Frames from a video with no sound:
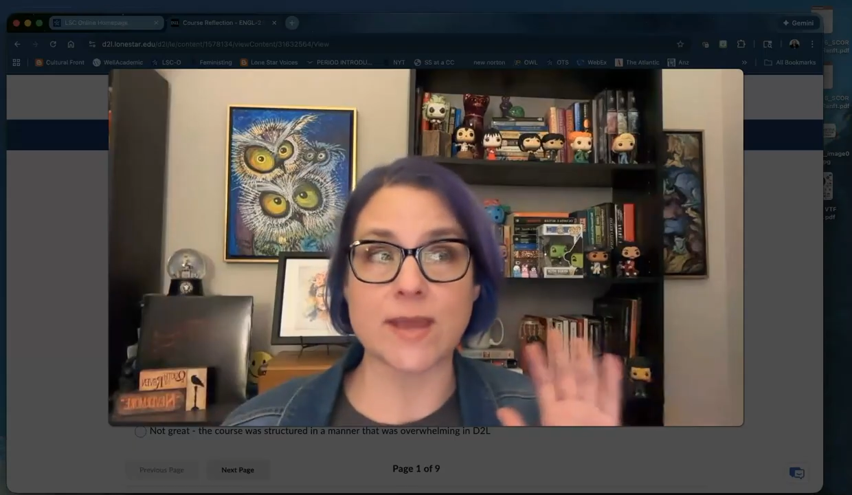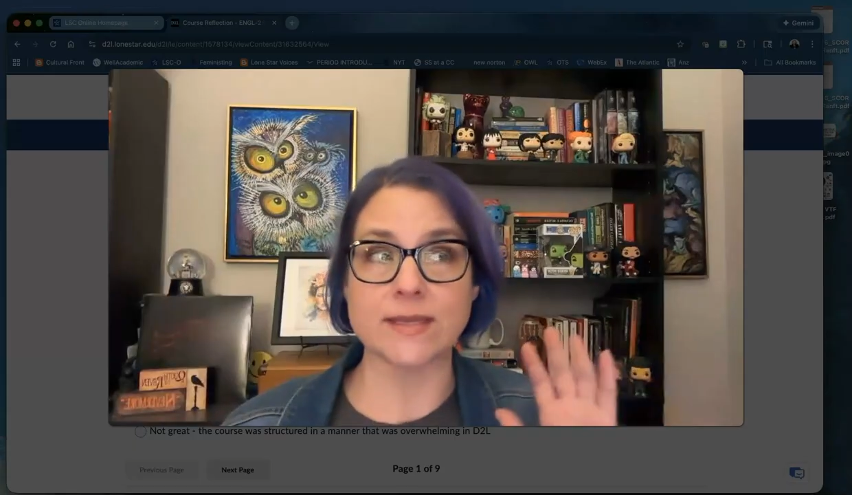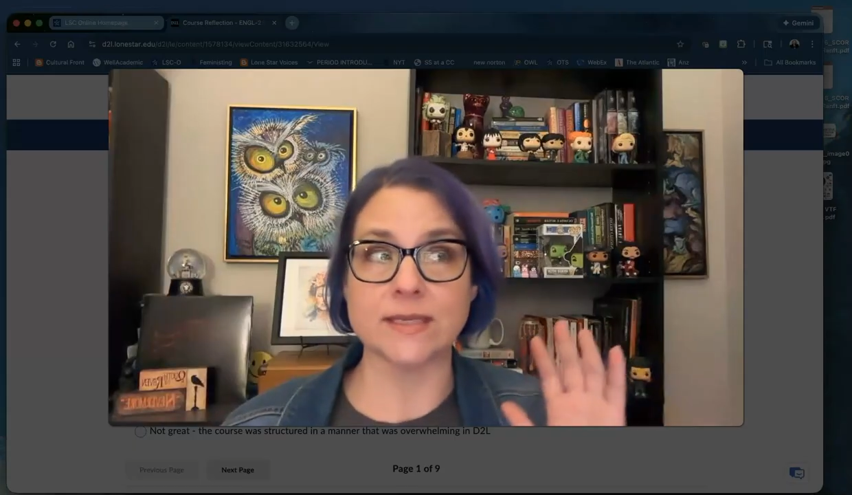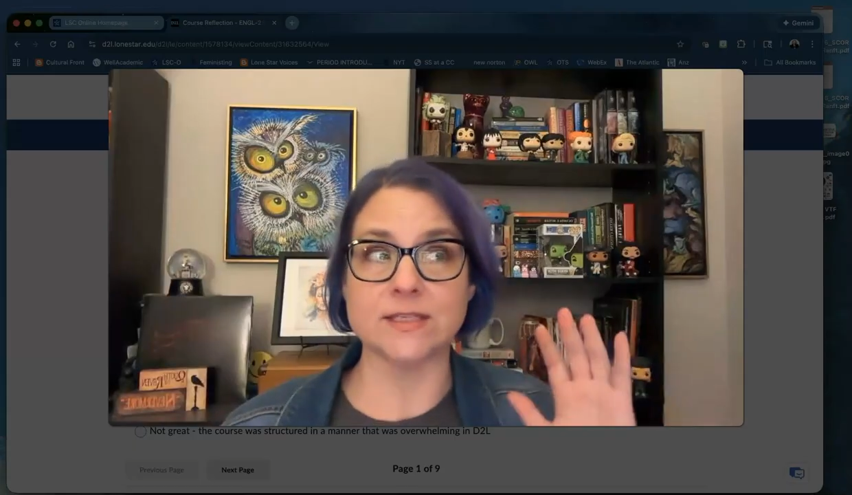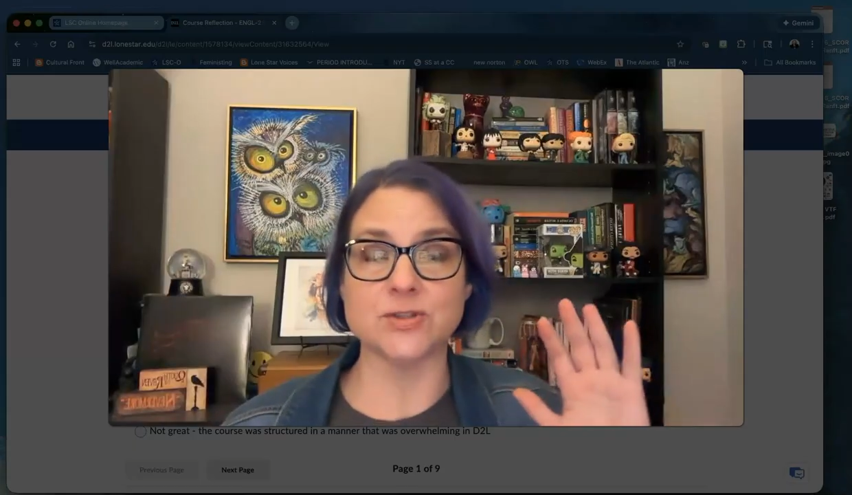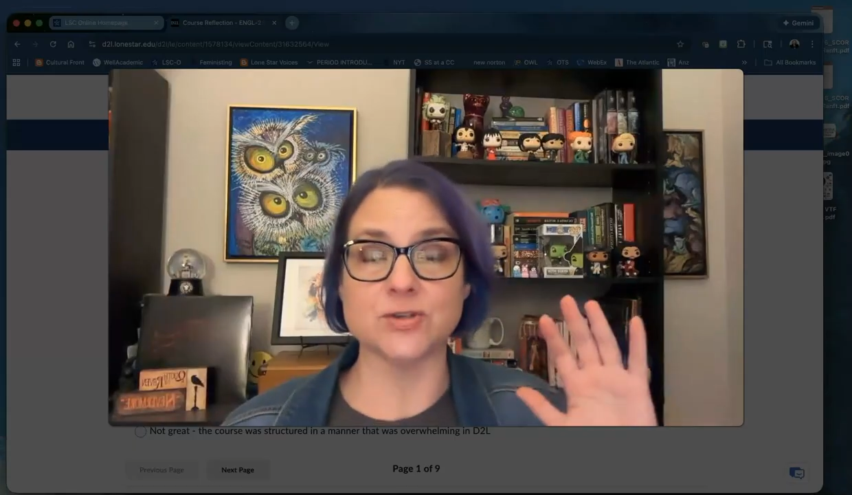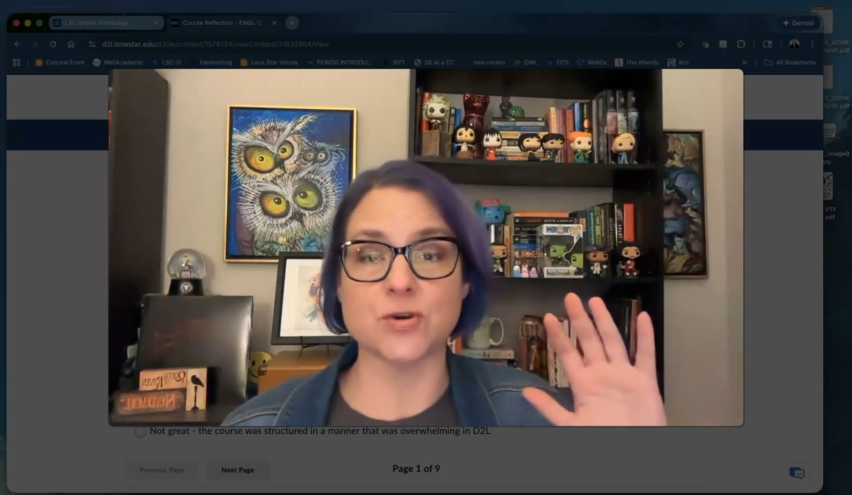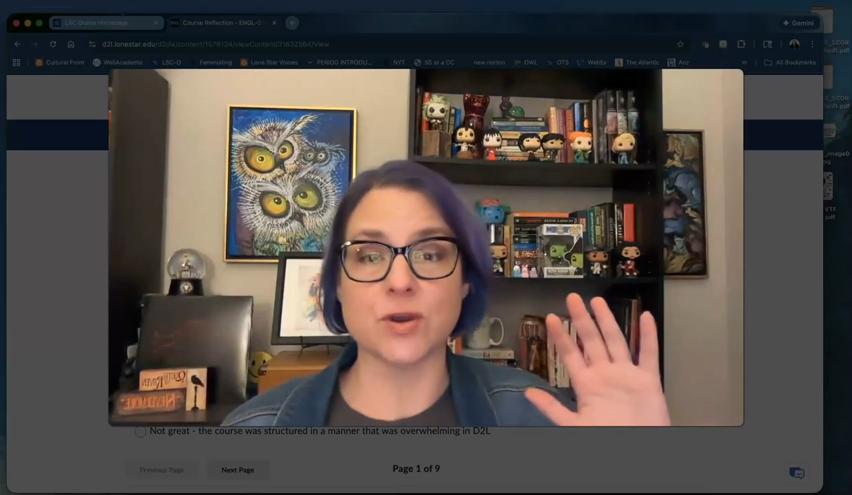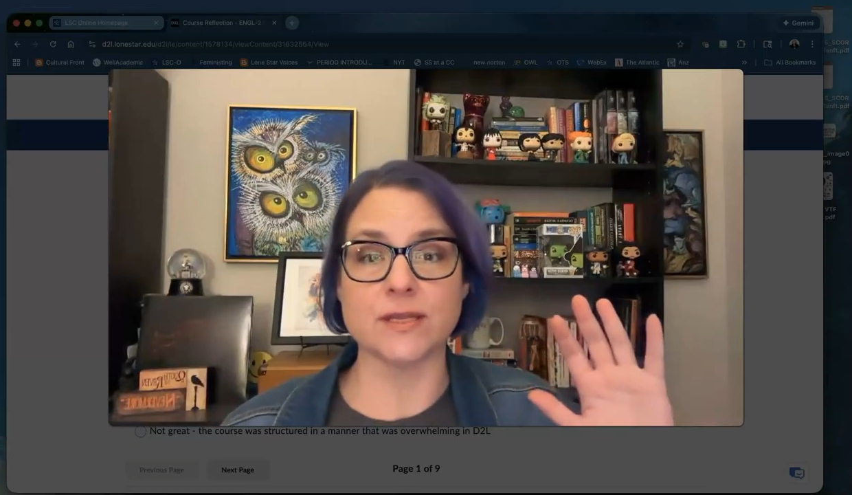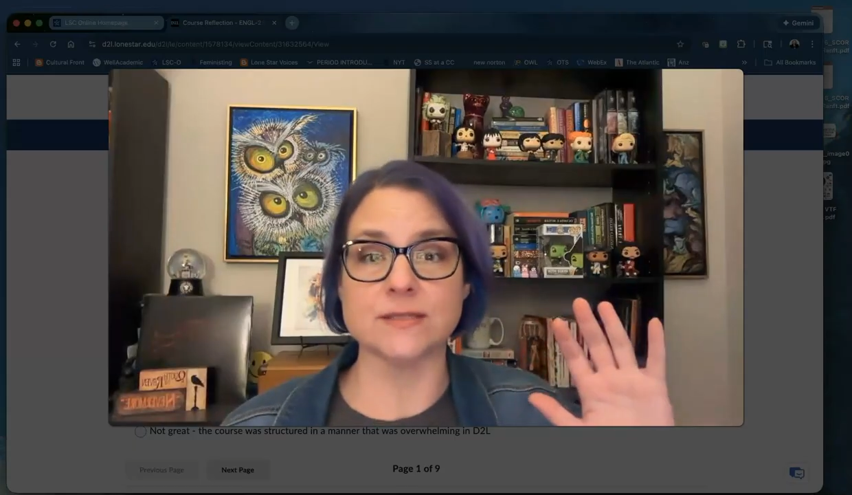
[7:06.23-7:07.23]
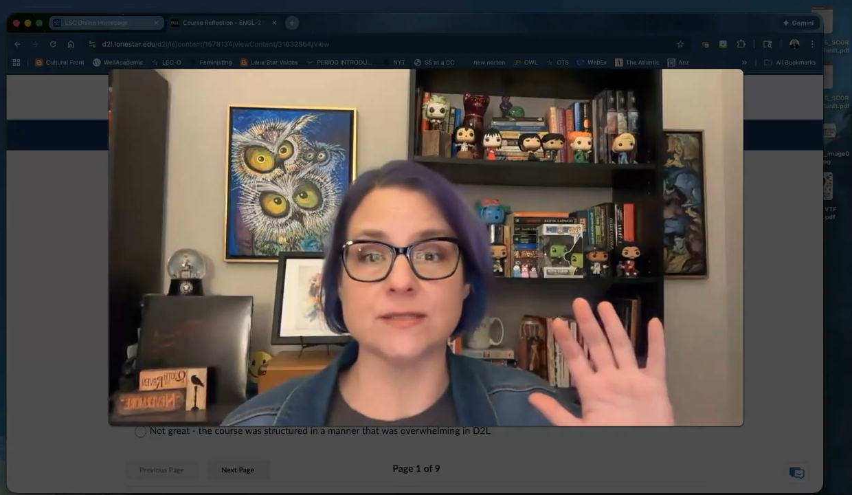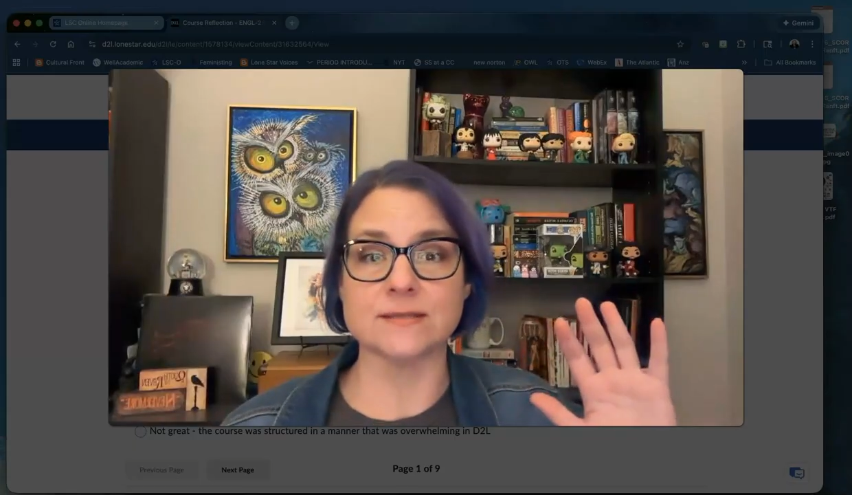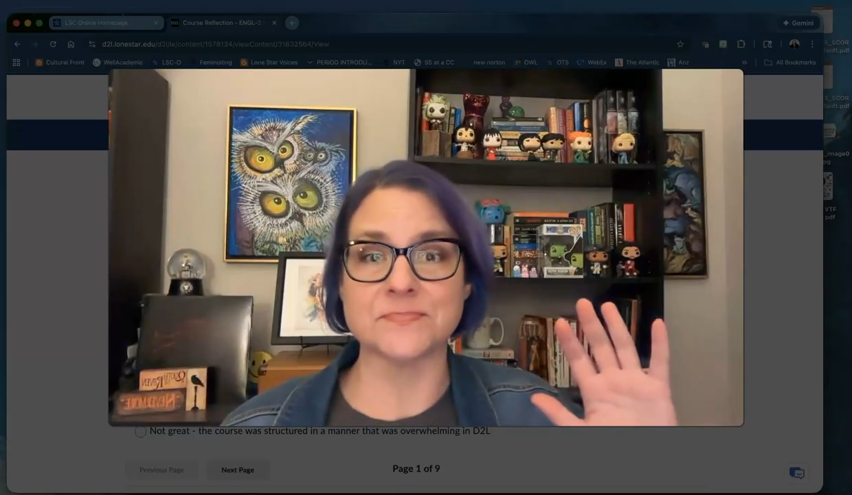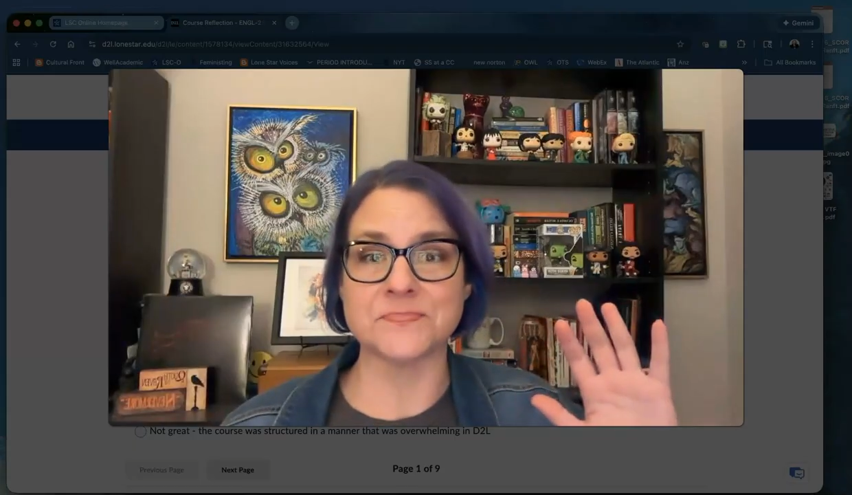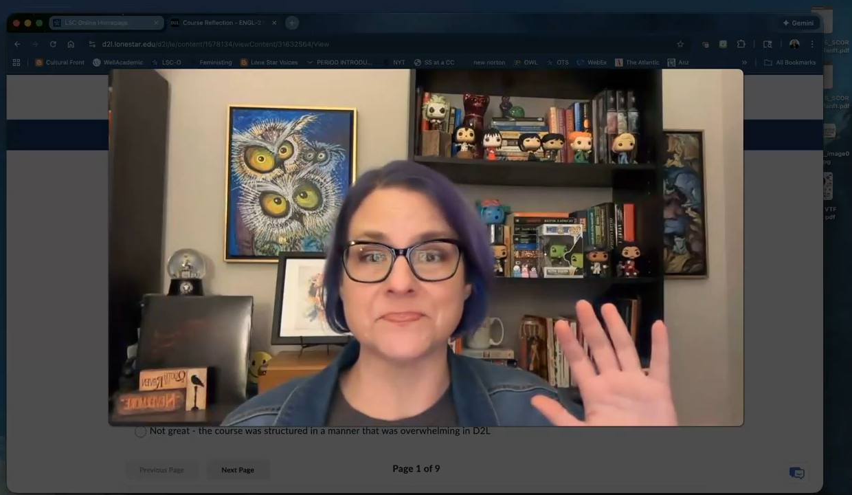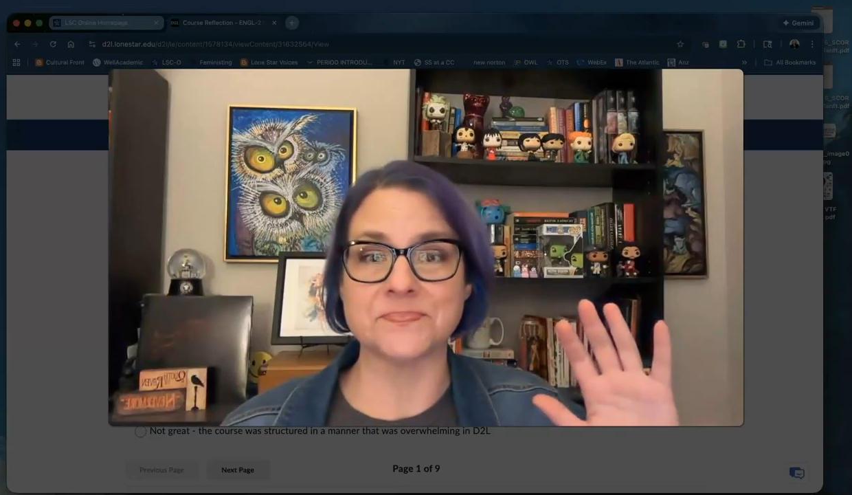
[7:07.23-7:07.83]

I can get your grades